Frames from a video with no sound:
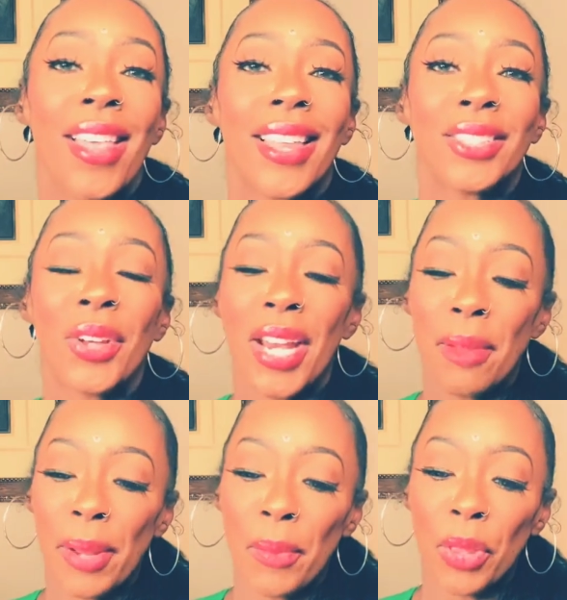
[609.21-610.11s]
That's right,
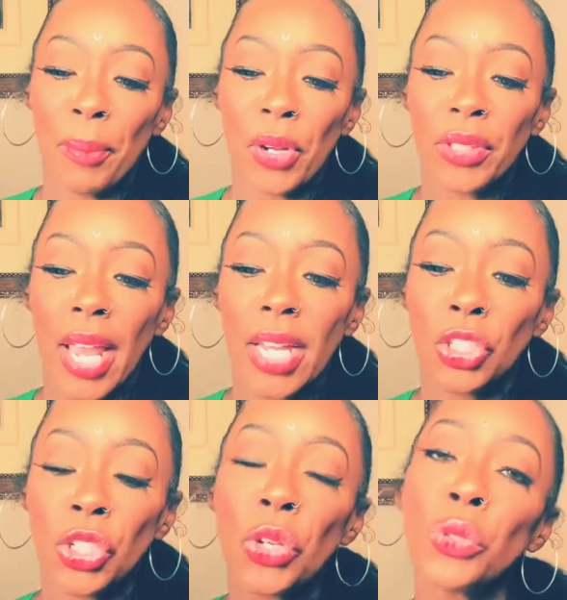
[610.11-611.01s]
anybody with a
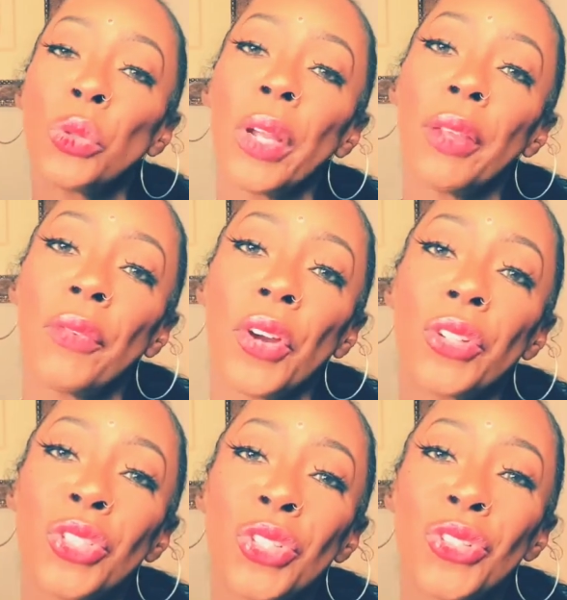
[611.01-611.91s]
birthday June
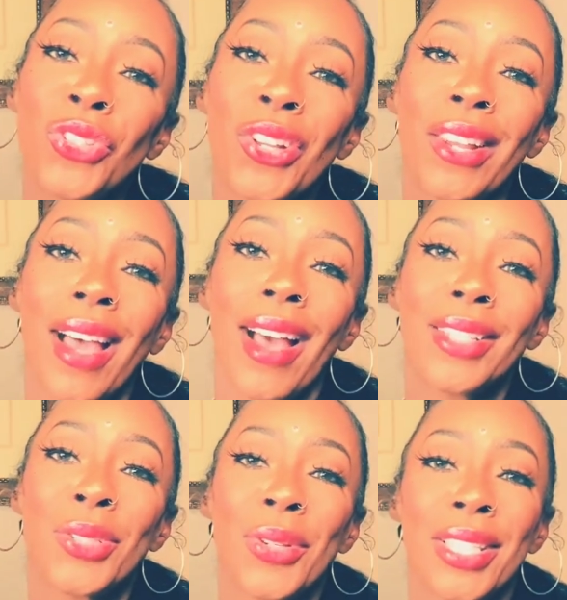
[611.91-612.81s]
21st to
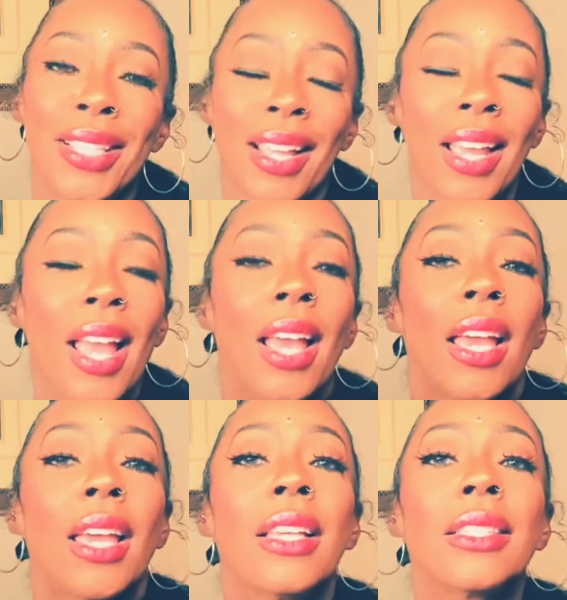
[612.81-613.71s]
July 22nd
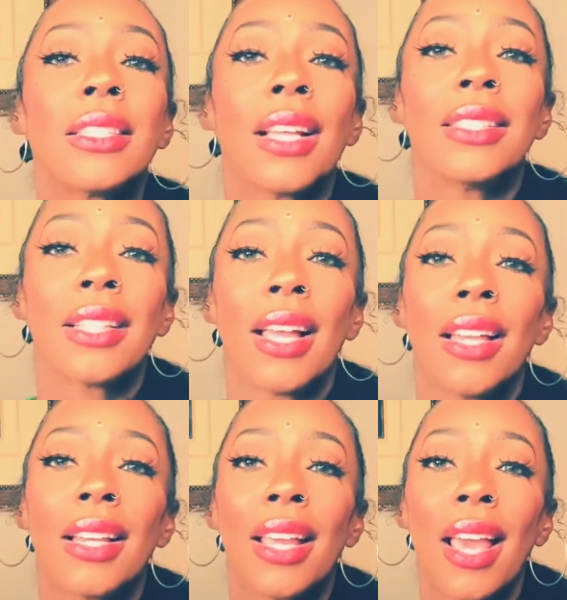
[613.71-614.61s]
is sun
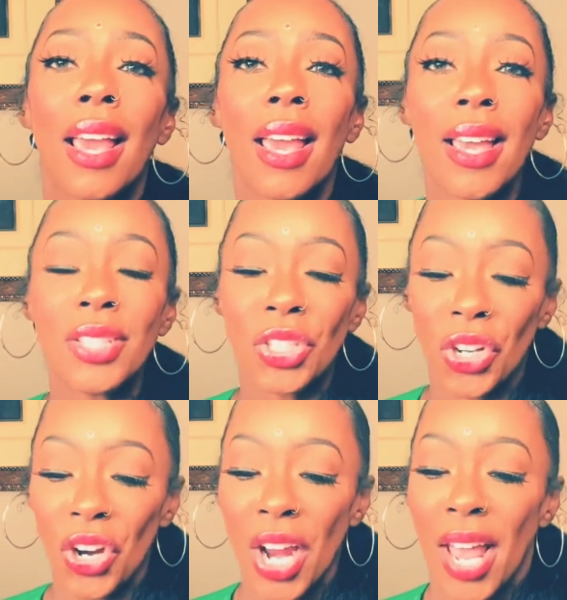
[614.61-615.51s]
sign
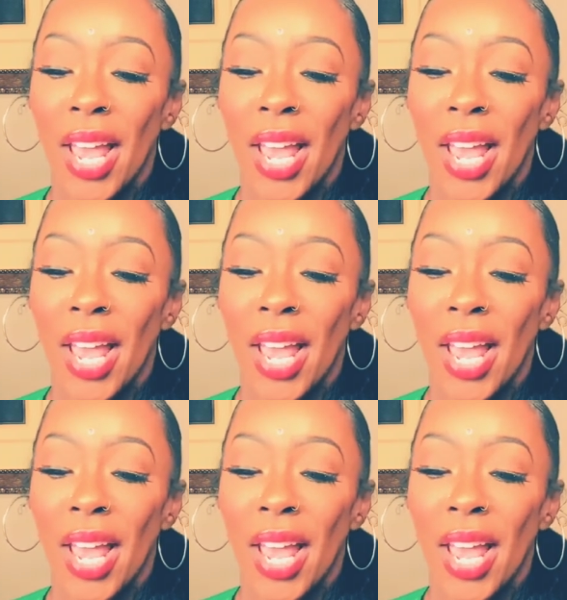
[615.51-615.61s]
Cancer,